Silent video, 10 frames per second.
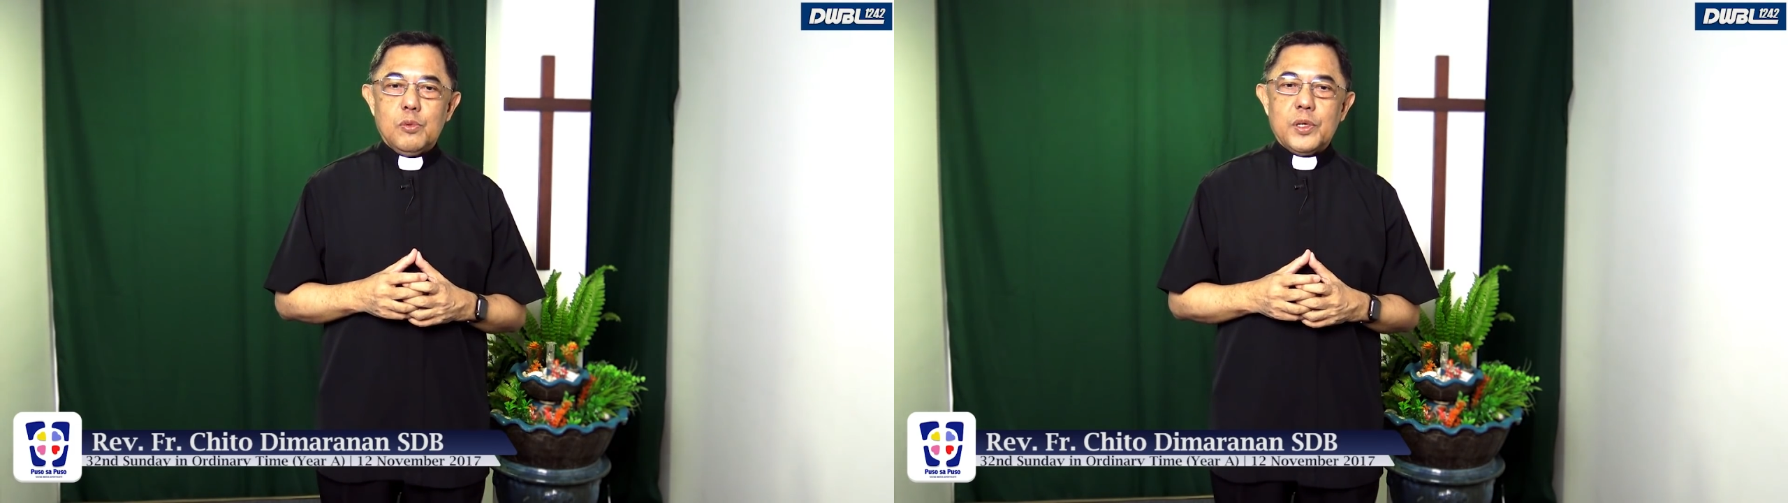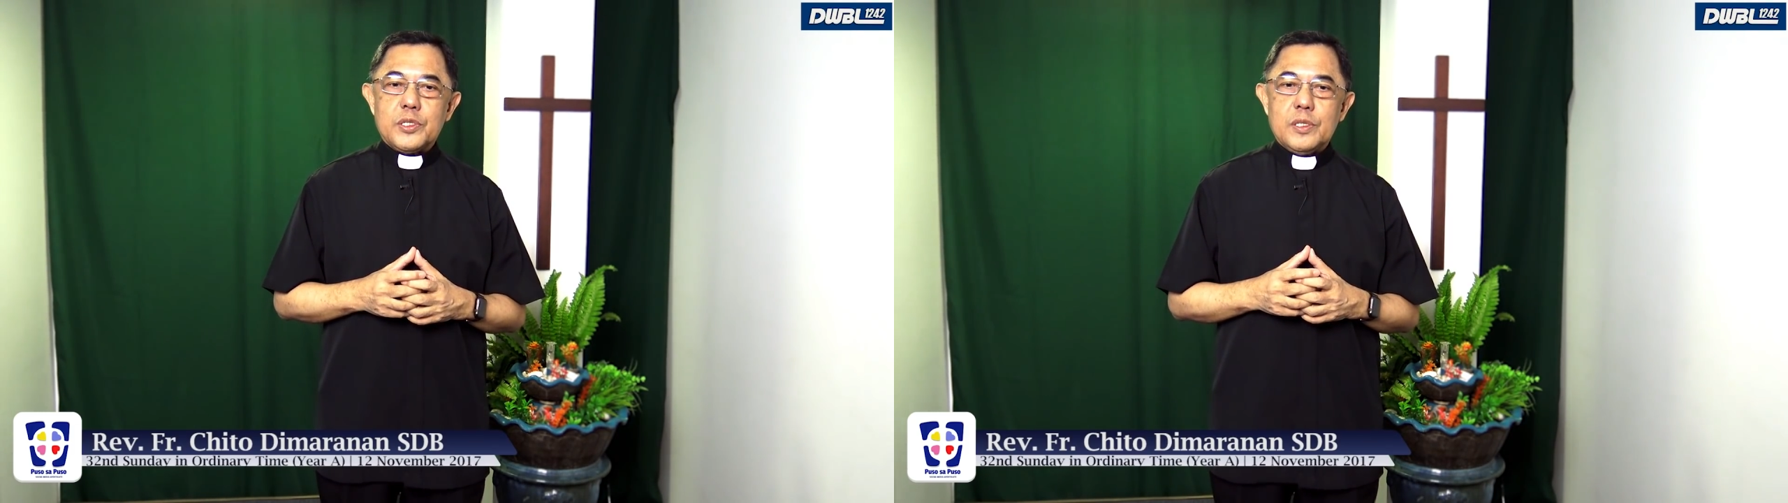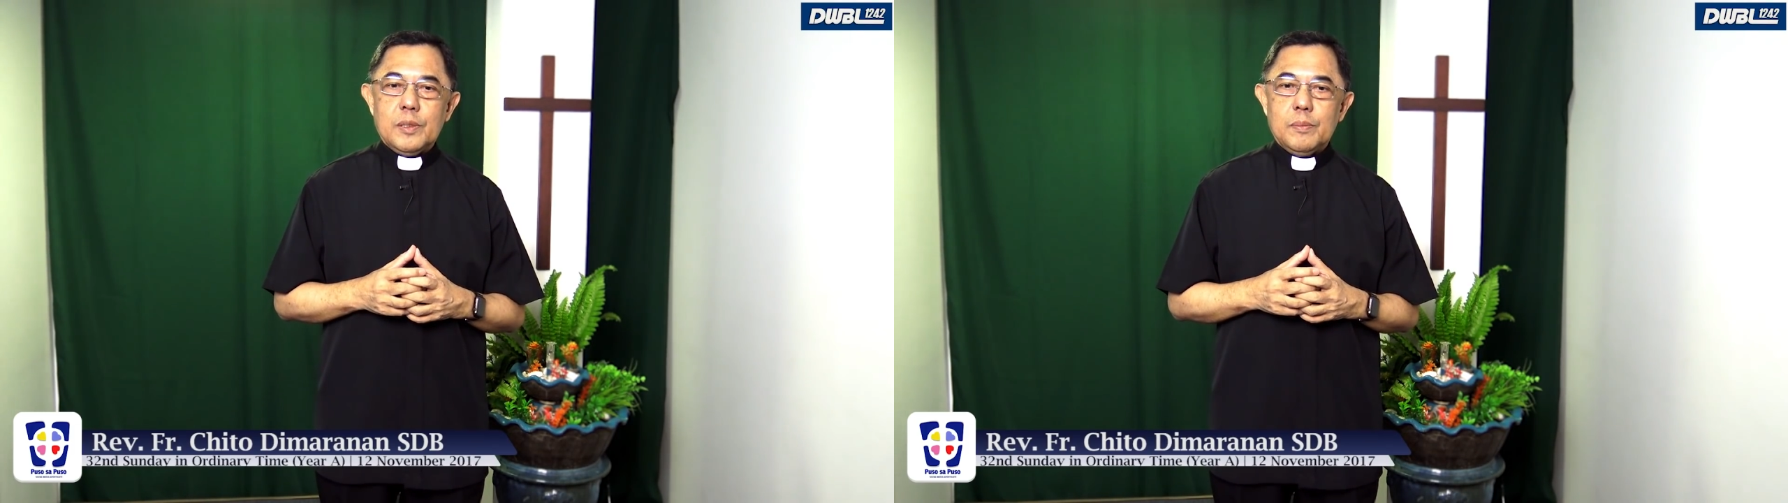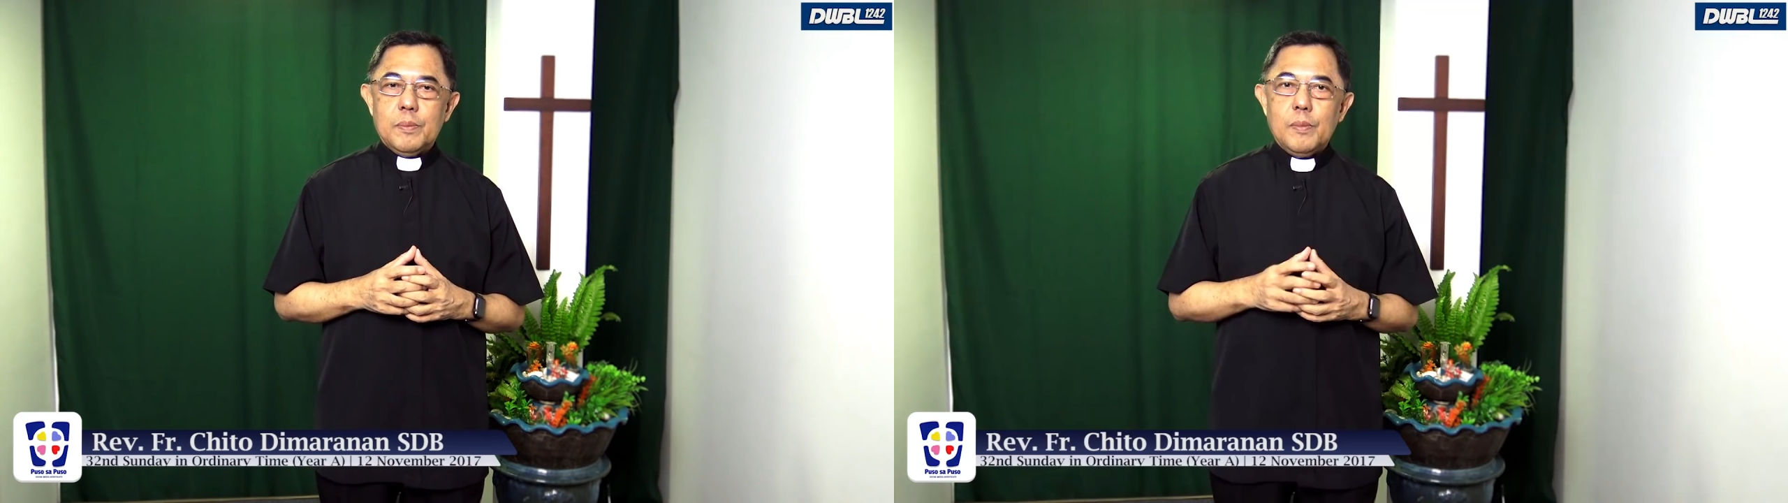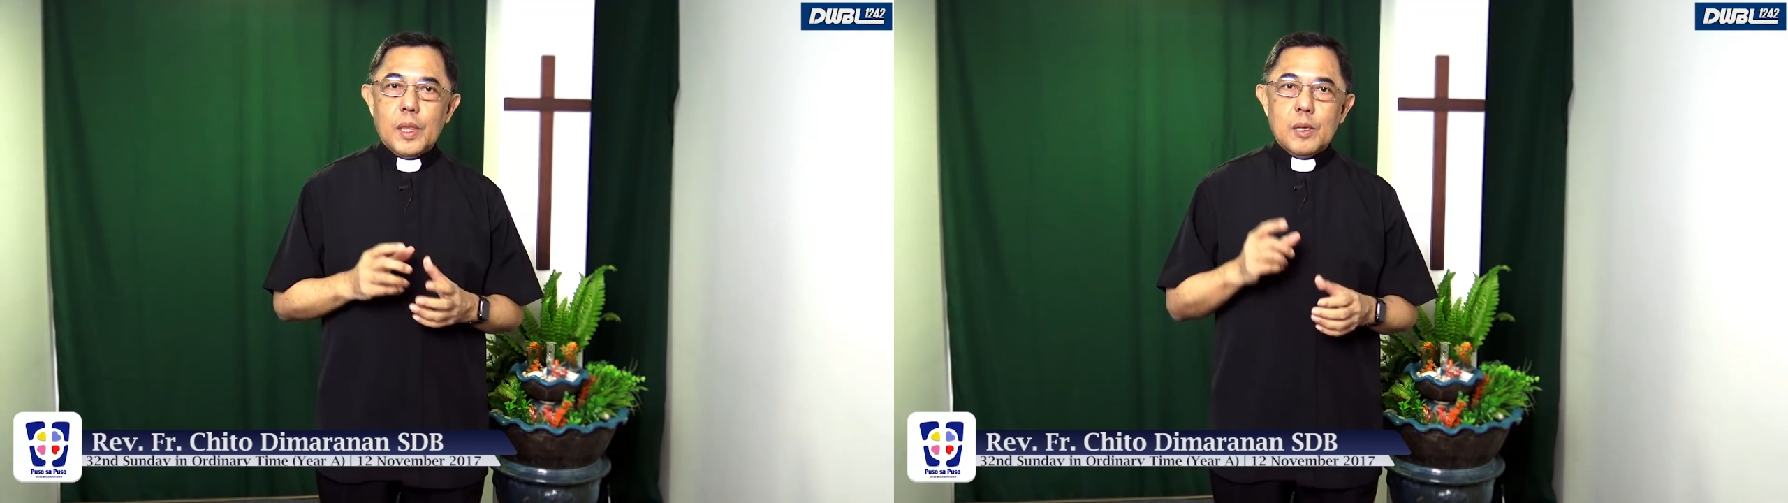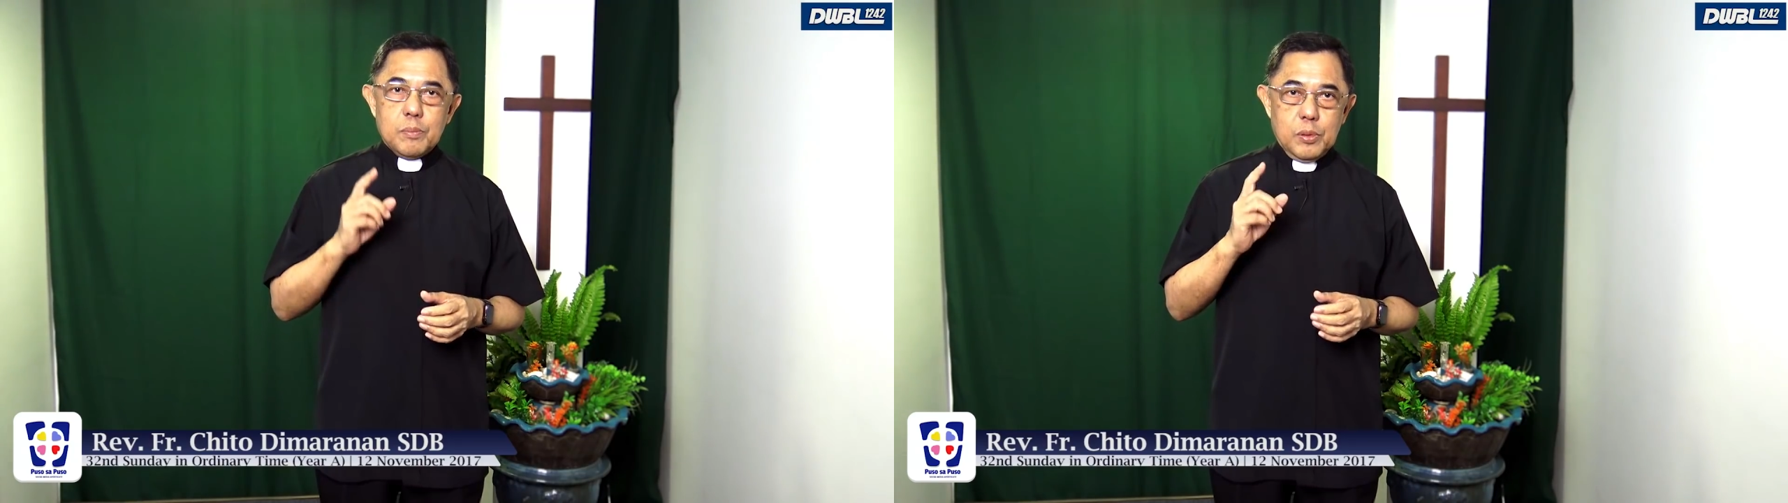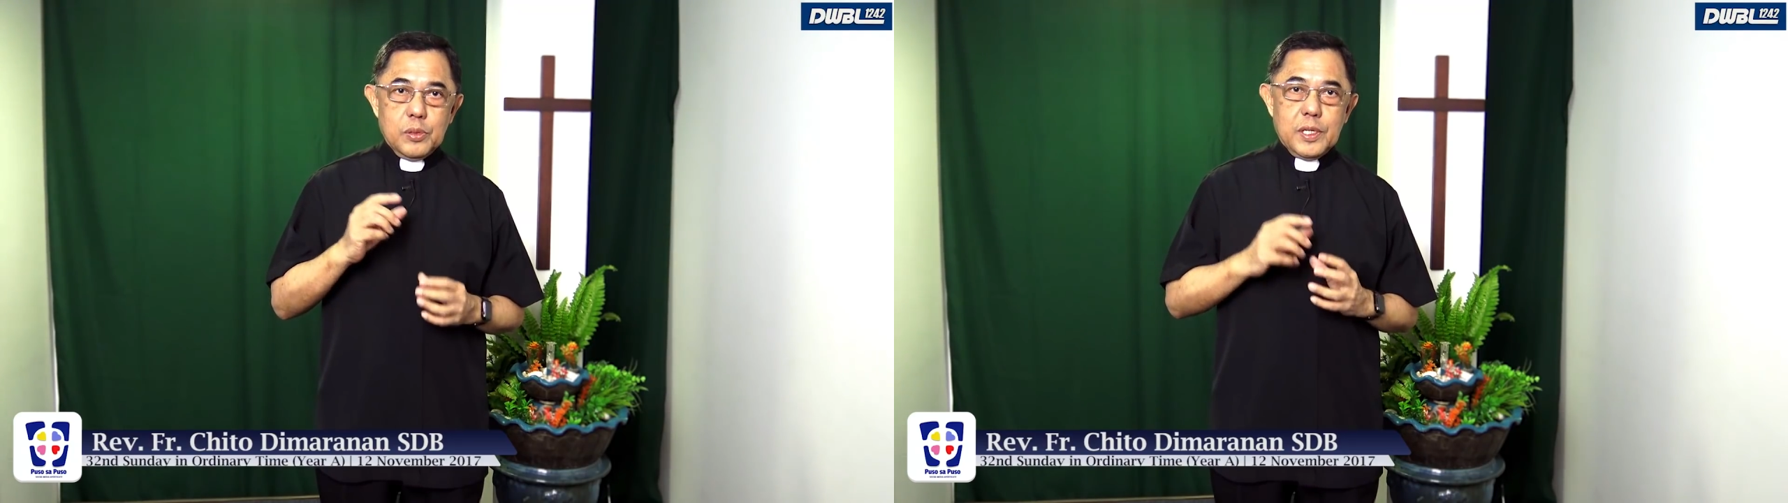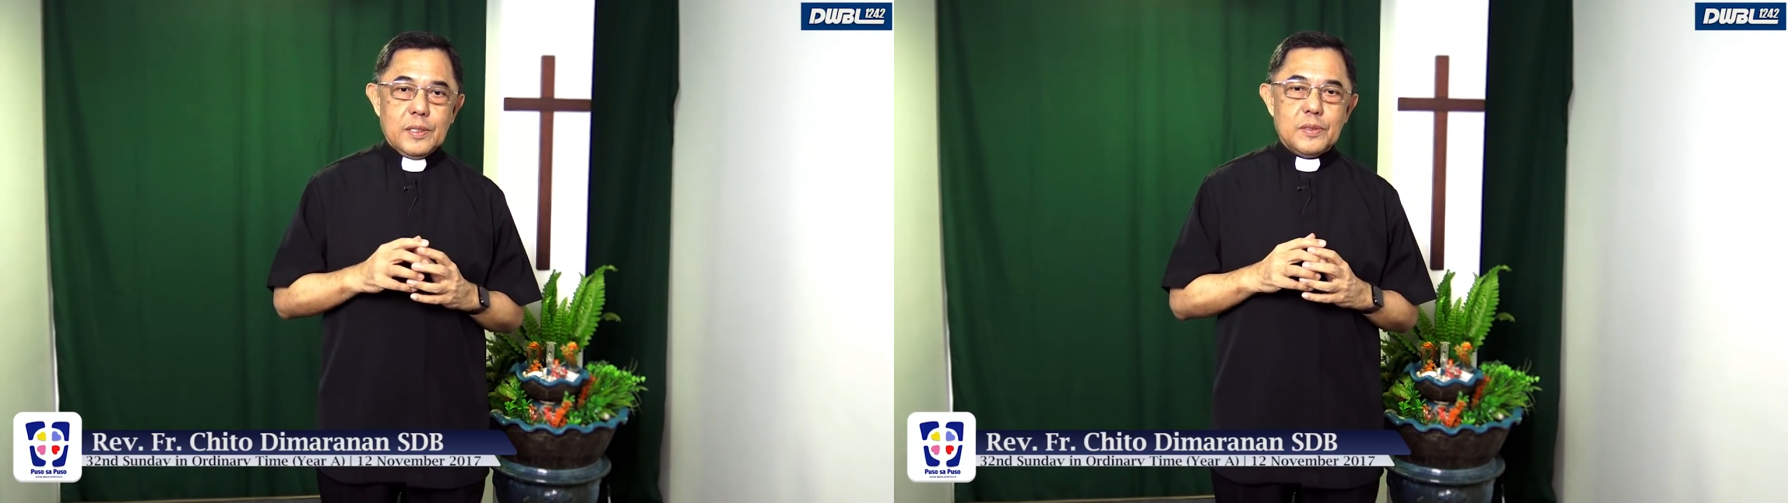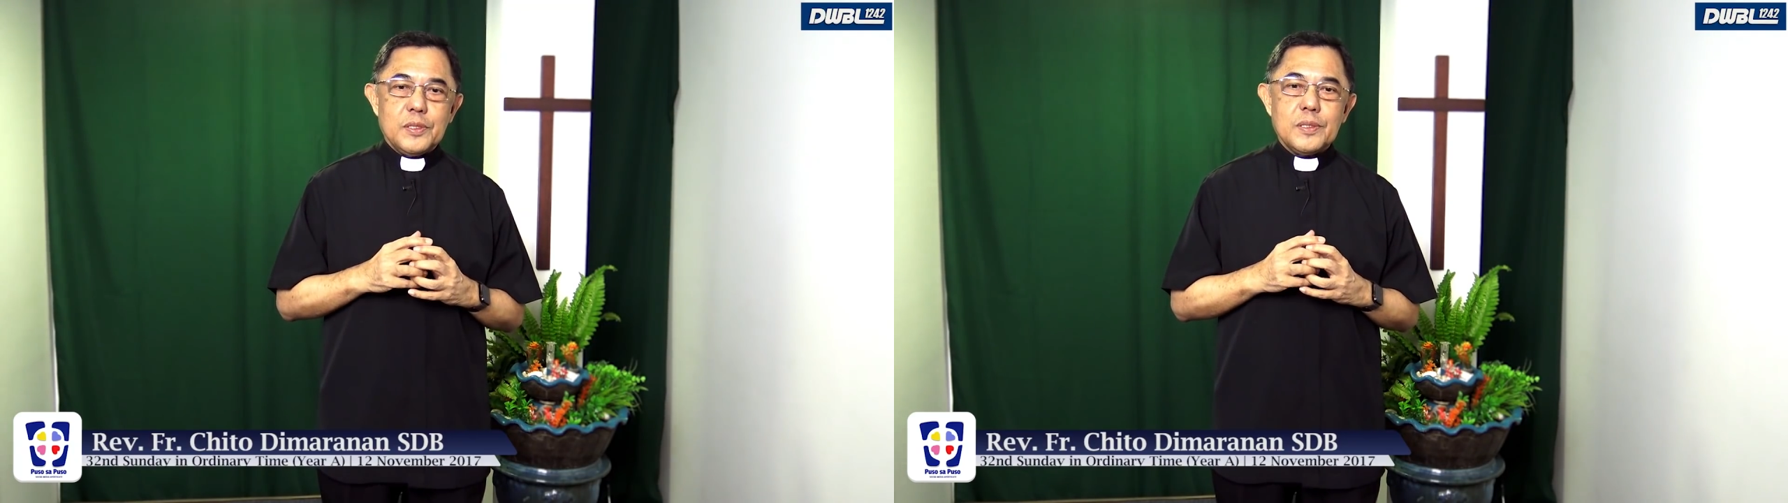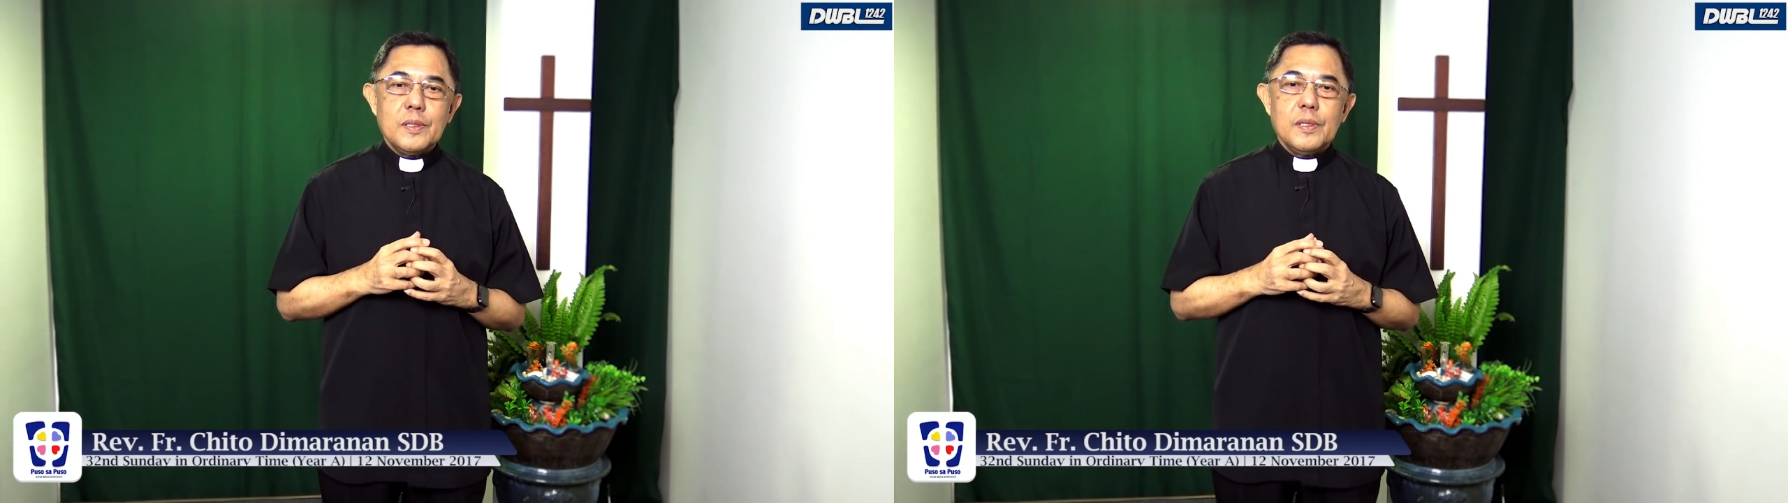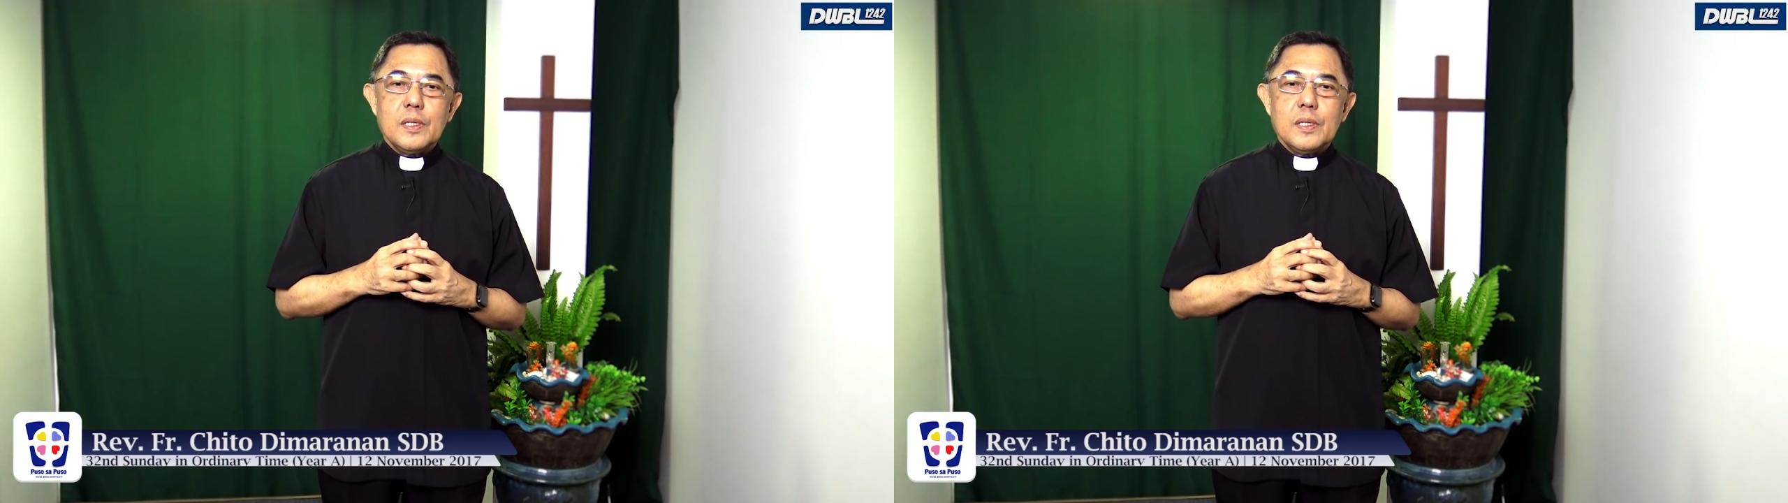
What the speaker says: wisdom, prudence,